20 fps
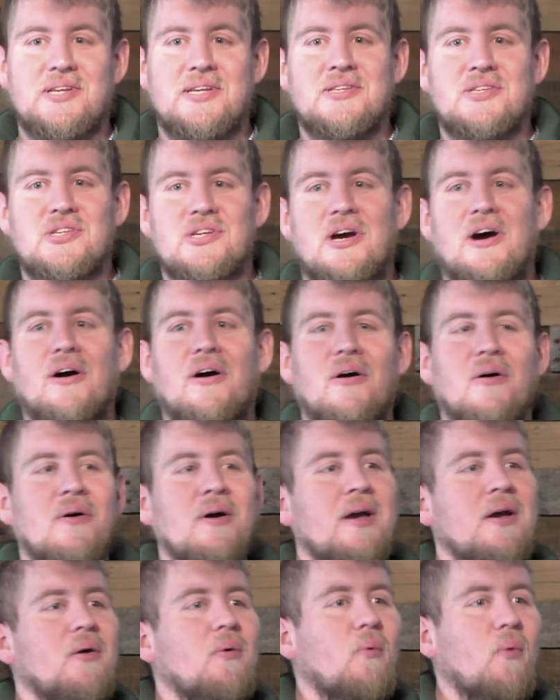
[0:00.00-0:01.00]
And so
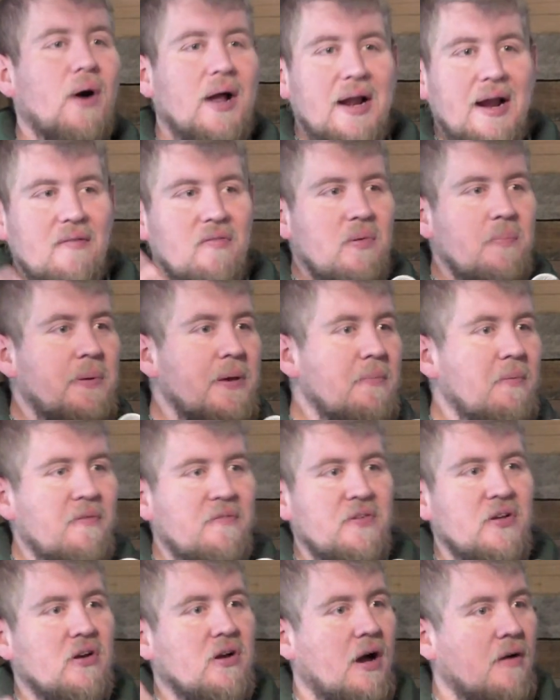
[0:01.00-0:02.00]
whatever people
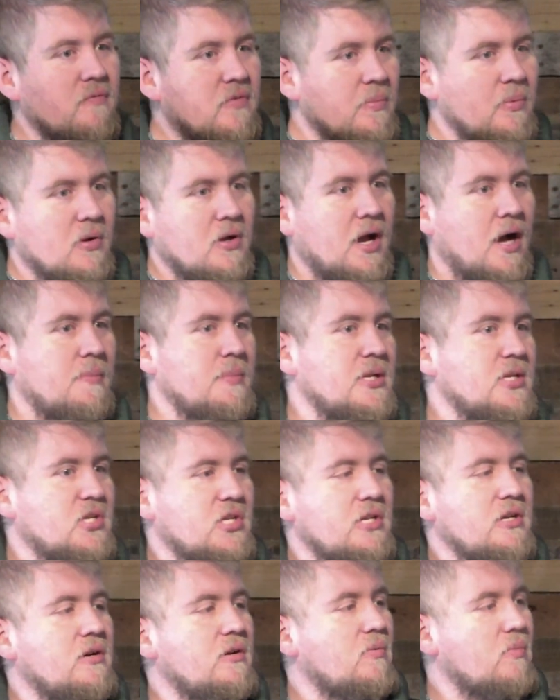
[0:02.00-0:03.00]
feel comfortable coming
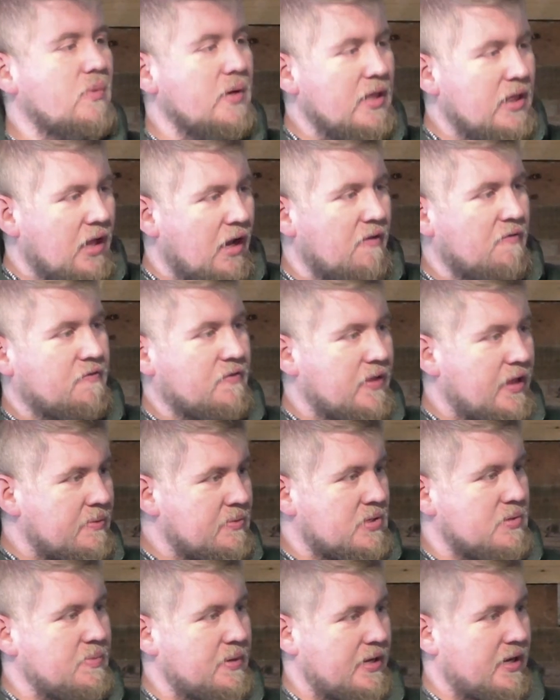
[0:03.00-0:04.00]
to, we love for them
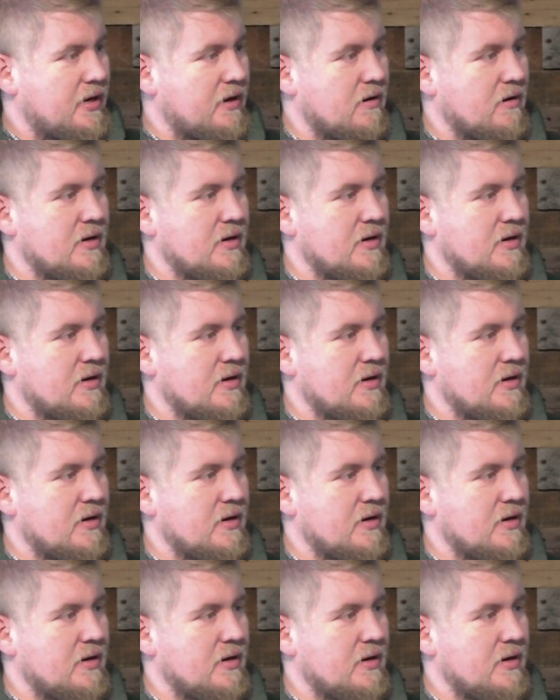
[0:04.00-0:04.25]
to be here.